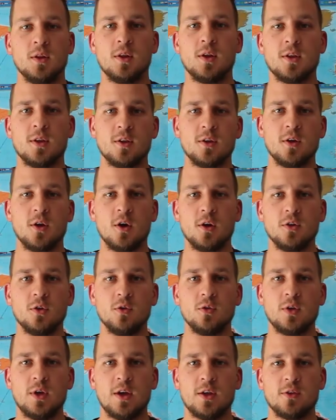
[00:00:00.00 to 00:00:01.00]
This is the
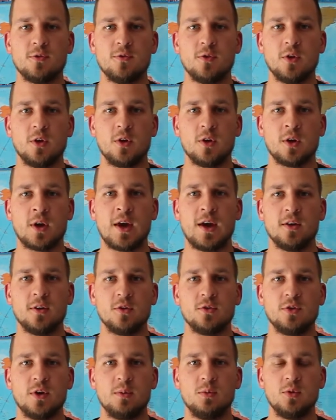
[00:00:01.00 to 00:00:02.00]
audio test for the
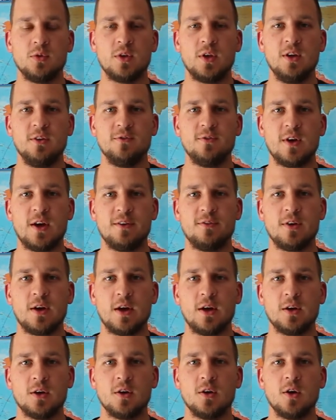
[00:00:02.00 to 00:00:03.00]
Canon Rebel
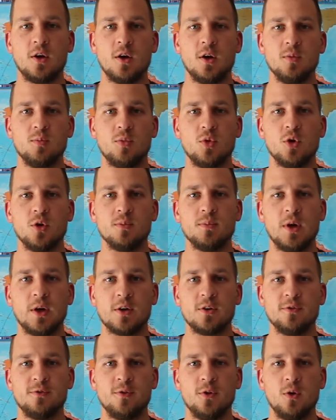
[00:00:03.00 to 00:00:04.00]
T5i onboard
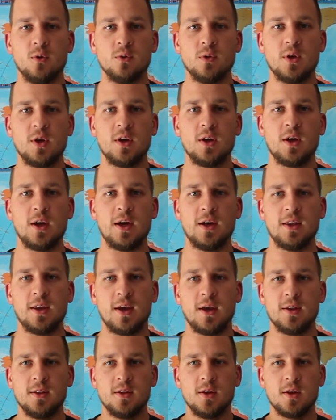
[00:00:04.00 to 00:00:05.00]
microphone at
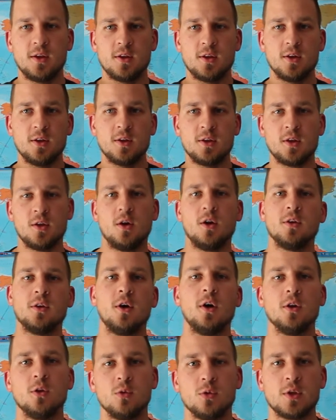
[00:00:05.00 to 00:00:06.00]
hand distance on
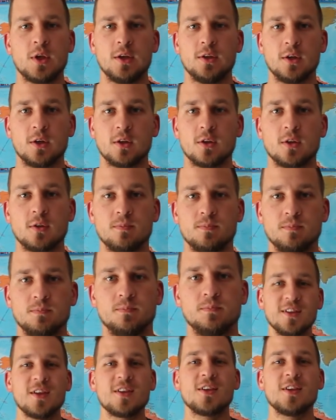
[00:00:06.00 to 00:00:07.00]
auto settings.
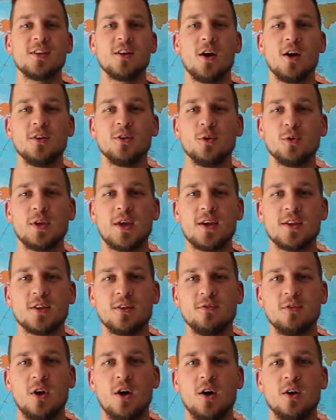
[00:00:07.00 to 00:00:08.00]
This is the audio test
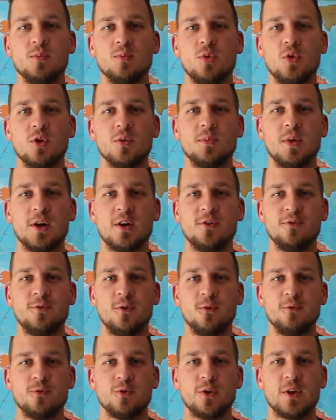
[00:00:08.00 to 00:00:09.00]
of the onboard
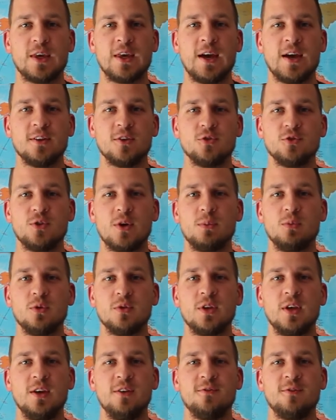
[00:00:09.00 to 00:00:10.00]
microphone for the Canon Rebel
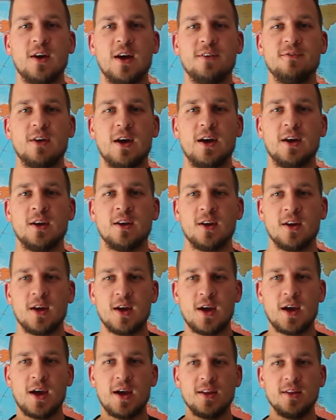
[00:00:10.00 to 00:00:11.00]
T5i,
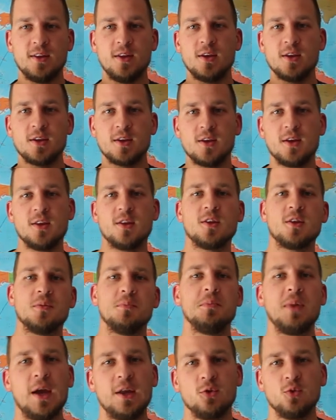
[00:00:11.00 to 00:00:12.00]
hand distance,
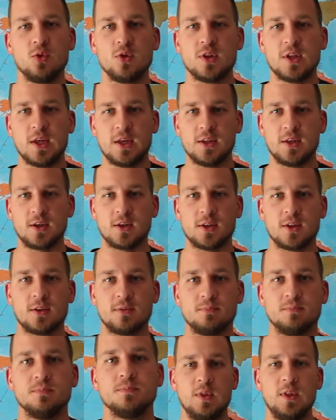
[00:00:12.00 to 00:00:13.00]
manual settings.
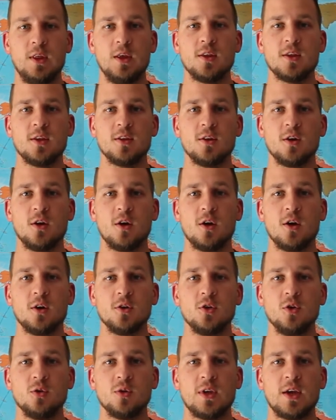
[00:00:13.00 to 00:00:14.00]
This is the
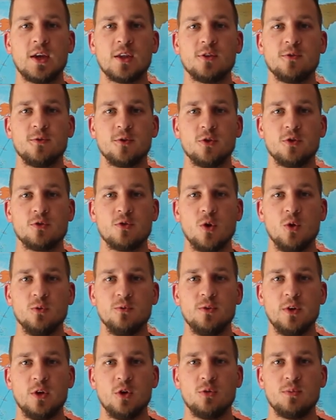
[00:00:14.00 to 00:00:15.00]
audio test for the
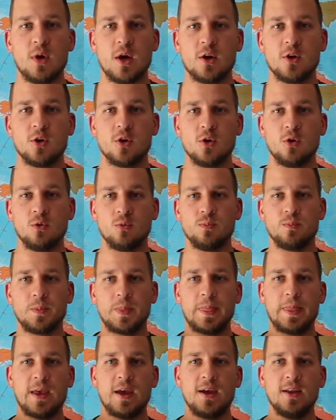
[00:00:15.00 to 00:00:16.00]
Rode Video Micro,
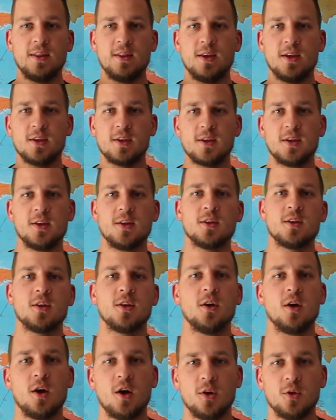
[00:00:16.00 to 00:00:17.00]
hand
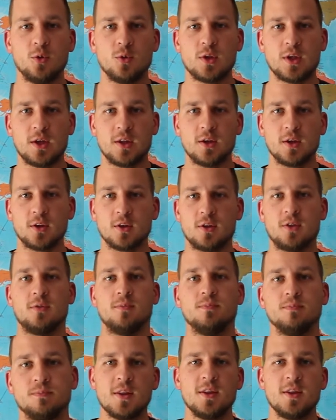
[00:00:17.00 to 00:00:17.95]
distance, auto settings.